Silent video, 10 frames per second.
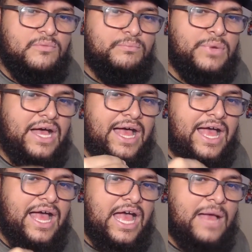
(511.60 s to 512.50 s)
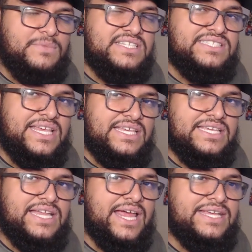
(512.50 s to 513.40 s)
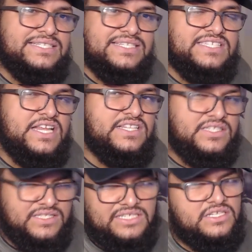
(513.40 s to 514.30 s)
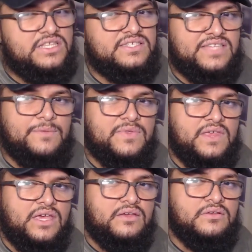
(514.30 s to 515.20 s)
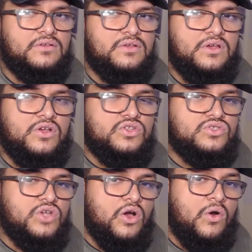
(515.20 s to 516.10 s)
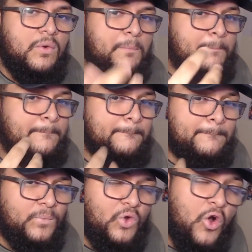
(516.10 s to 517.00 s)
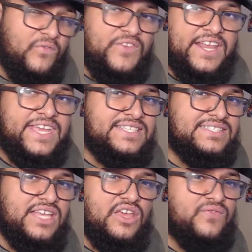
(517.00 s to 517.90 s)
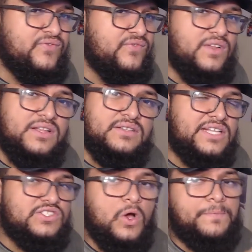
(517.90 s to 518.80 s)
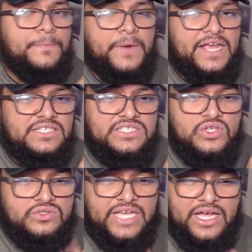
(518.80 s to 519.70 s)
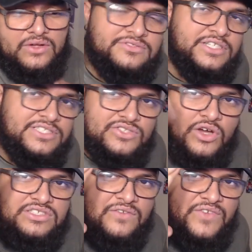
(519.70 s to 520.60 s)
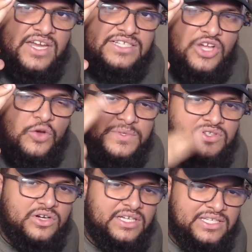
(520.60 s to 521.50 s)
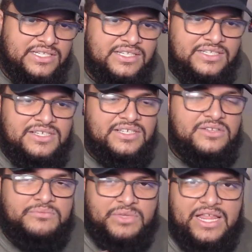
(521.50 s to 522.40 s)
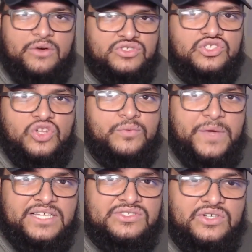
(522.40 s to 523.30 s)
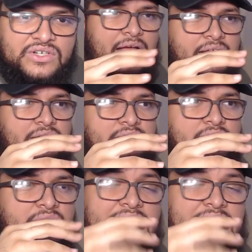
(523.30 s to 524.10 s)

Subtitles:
but I'ma take it as it's essentially the same thing. So hopefully it's safe. Let's hope and pray it doesn't go down. Let's just cross our fingers and hope it's all good. But that was a dope ass song. A